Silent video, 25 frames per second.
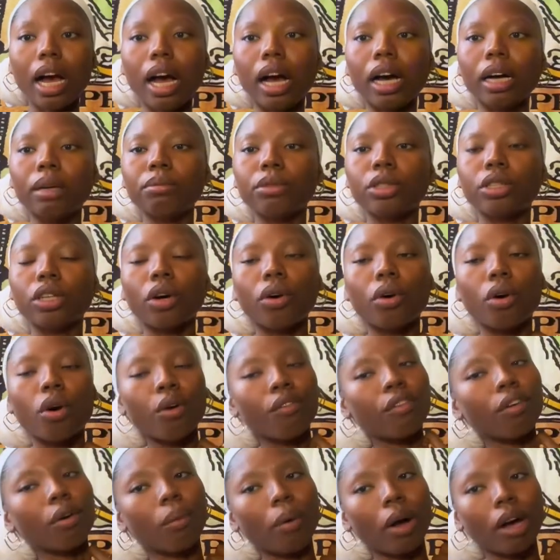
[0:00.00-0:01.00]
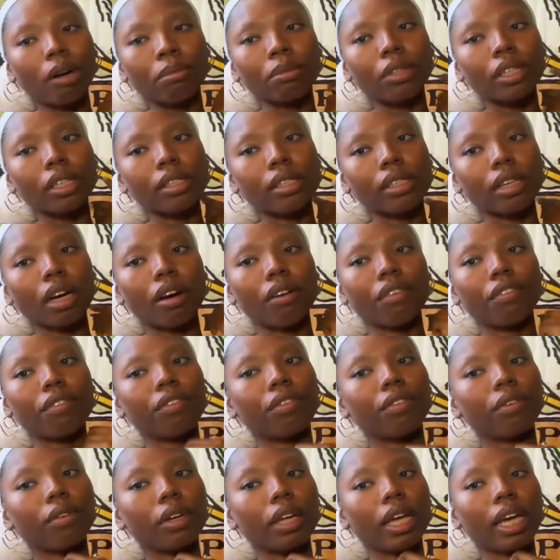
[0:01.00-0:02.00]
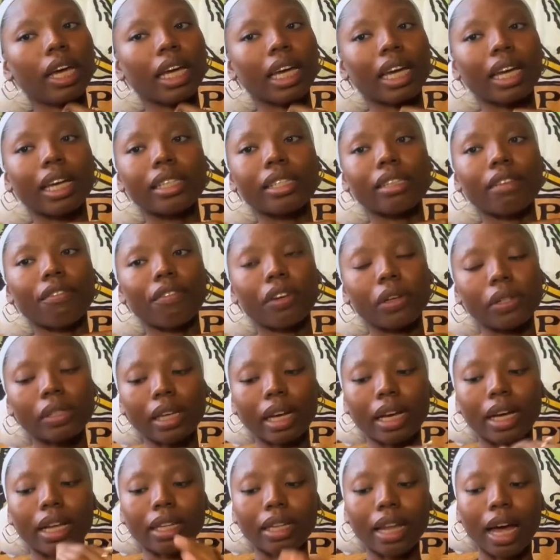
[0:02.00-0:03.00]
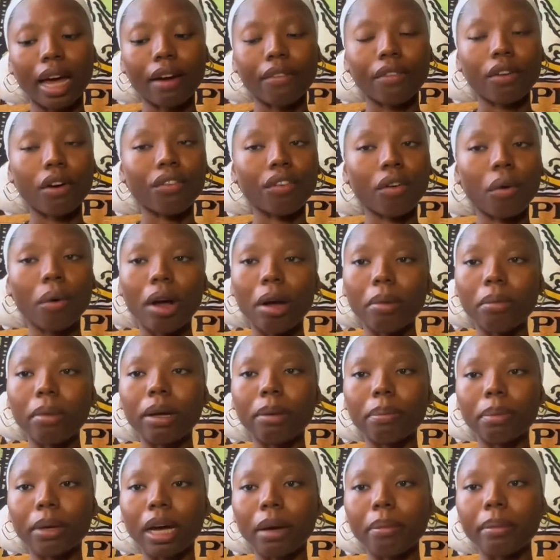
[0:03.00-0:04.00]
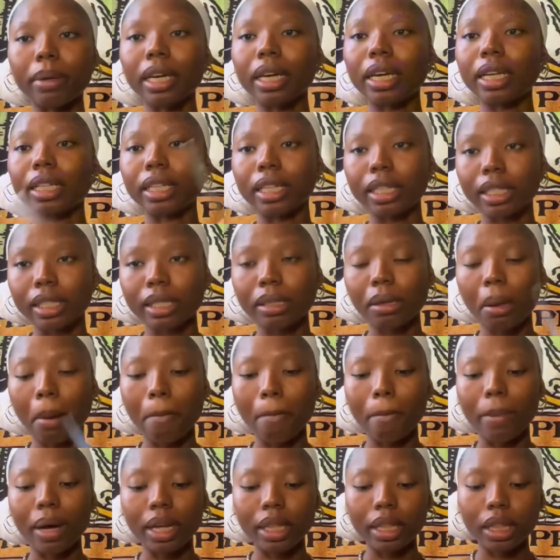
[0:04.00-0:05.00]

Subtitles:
Don't overwhelm yourself, because it feels like a lot of overwhelm upcoming in this month.